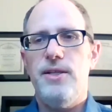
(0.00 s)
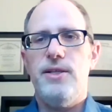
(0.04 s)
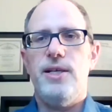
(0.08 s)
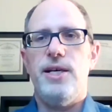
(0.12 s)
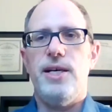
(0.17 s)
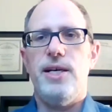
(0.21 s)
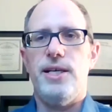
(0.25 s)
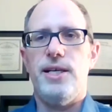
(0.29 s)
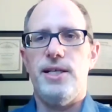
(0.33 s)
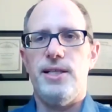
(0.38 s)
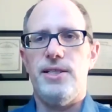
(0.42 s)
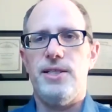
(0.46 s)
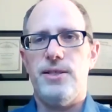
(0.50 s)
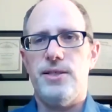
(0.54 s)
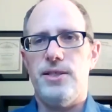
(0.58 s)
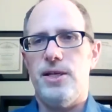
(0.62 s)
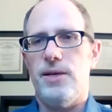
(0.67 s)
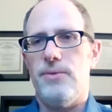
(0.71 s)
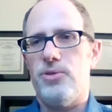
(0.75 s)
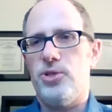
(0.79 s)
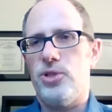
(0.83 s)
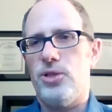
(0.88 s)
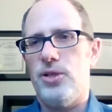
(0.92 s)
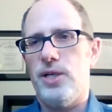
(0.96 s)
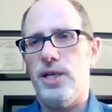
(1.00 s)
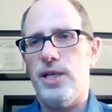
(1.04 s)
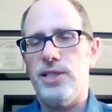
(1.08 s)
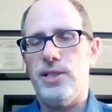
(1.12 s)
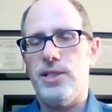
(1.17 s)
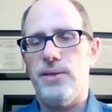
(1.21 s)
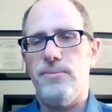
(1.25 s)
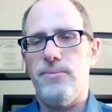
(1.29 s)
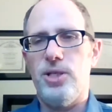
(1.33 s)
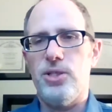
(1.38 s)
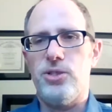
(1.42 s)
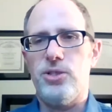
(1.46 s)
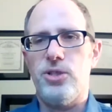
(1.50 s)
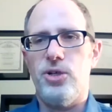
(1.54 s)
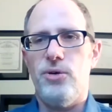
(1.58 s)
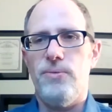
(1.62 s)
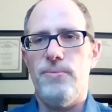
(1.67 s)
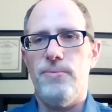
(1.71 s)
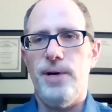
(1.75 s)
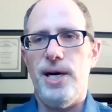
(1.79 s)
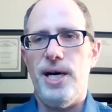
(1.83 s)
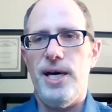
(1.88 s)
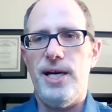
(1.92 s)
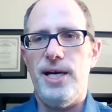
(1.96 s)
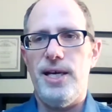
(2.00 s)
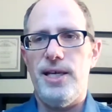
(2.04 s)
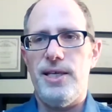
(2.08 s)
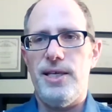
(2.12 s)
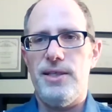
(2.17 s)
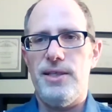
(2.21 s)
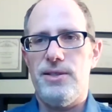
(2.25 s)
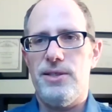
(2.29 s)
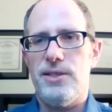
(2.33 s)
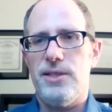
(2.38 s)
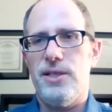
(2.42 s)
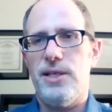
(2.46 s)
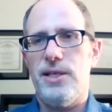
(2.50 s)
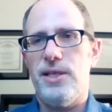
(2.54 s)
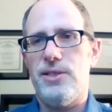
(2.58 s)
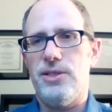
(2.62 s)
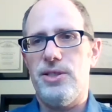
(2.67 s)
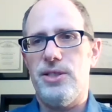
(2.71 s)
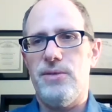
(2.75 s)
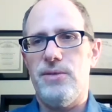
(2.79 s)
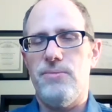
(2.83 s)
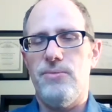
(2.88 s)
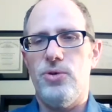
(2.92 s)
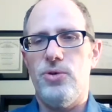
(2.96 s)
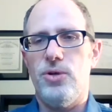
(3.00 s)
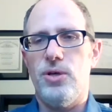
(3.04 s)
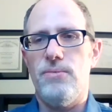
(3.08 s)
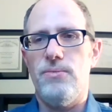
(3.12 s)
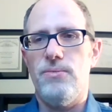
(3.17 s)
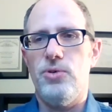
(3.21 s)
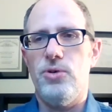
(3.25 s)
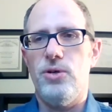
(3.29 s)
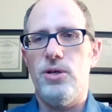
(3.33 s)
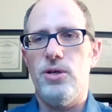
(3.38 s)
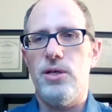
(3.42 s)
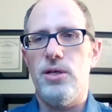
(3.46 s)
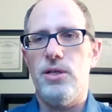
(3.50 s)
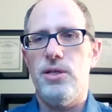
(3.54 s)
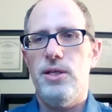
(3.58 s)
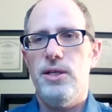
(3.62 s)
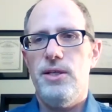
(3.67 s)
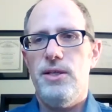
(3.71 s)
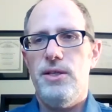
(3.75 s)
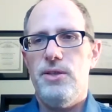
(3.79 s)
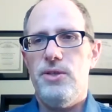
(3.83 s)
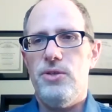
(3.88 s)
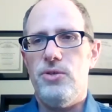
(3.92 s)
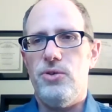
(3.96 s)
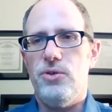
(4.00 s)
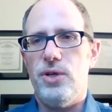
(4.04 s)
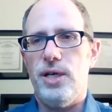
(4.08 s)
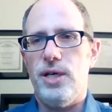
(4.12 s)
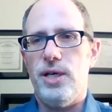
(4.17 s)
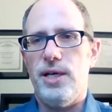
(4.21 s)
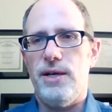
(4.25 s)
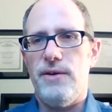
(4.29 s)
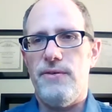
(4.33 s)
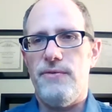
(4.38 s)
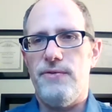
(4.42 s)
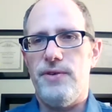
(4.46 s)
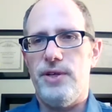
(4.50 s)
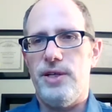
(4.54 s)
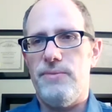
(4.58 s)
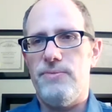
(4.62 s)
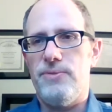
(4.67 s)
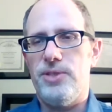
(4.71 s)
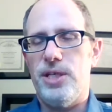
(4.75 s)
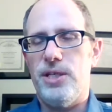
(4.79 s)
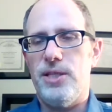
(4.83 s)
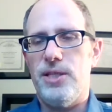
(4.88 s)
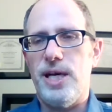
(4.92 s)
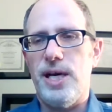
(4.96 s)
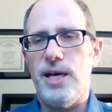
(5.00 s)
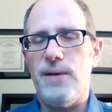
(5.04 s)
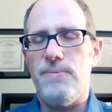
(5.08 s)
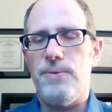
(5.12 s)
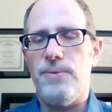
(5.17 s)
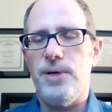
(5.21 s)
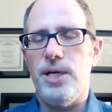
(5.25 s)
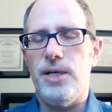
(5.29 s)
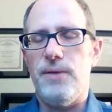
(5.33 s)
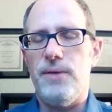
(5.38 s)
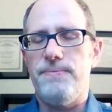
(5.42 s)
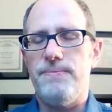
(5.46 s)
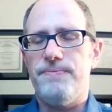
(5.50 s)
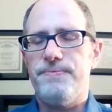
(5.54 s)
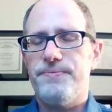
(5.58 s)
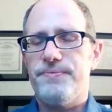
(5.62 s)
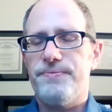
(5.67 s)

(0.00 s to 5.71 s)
And I'm sure as the months go by, I'll see more and more who have done that. But